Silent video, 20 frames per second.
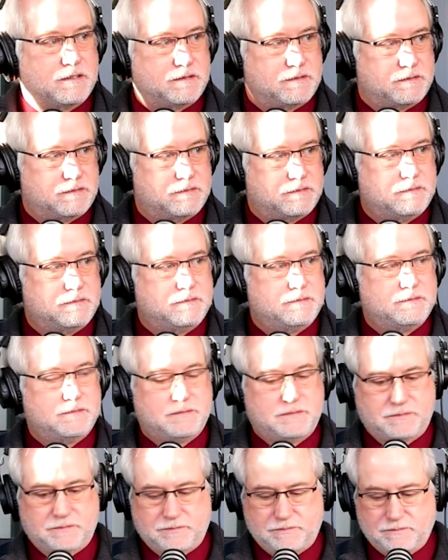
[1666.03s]
And
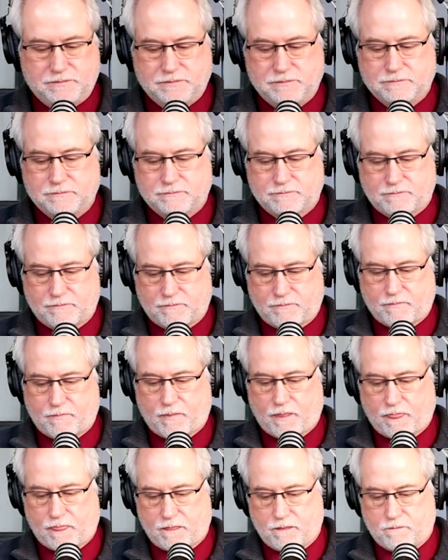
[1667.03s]
what do you believe,
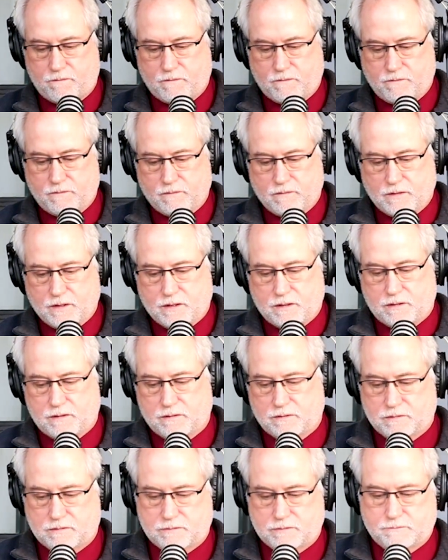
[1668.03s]
or I don't
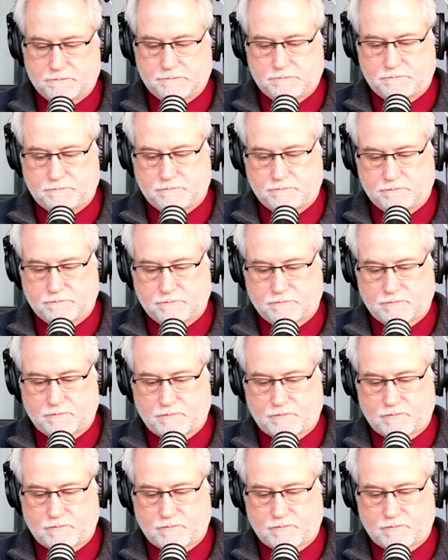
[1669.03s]
want to go too negative, but